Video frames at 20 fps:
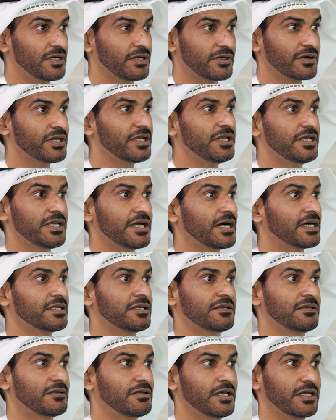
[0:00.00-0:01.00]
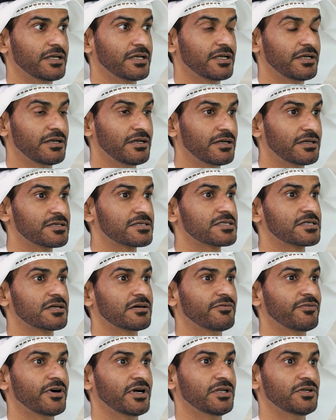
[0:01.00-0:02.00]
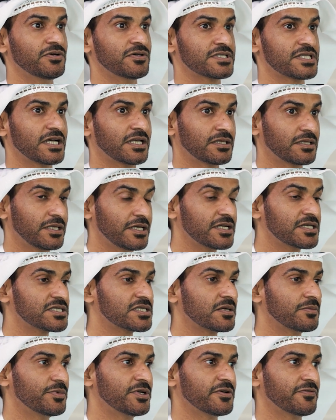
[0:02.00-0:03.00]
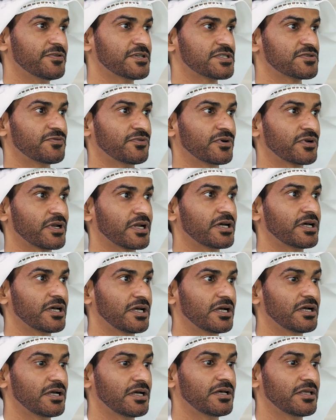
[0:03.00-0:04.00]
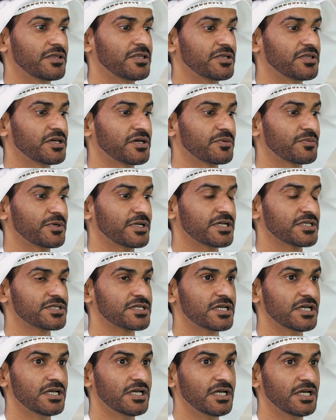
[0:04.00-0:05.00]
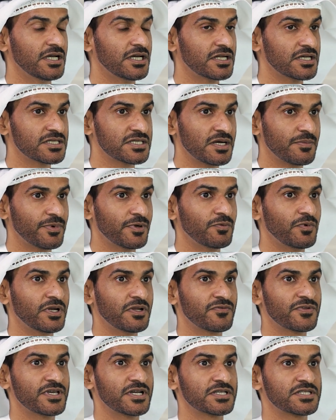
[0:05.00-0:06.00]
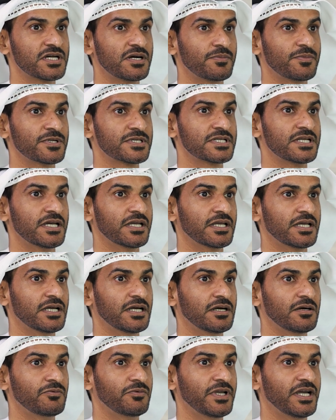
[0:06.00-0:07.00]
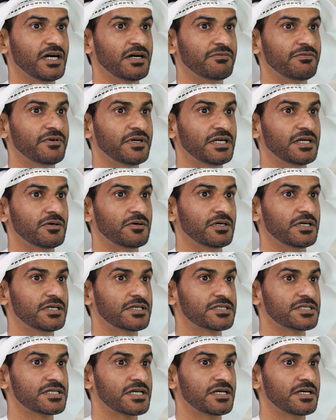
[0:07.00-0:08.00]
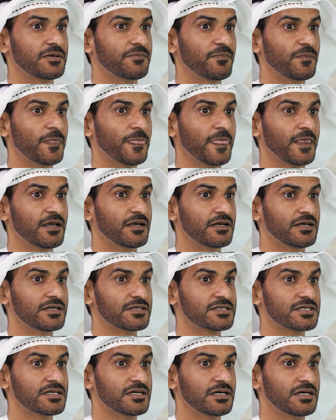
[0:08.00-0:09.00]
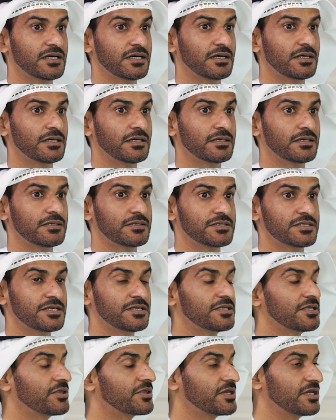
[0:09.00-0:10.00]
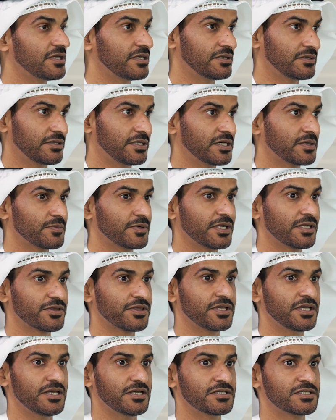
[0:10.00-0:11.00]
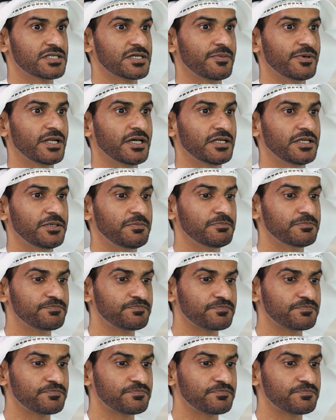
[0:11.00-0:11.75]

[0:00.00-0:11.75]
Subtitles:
really added like extra values and extra benefits for the terminals. An example, one of the examples, like we have, it's a CT3, Terminal 3 in Jabal Ali.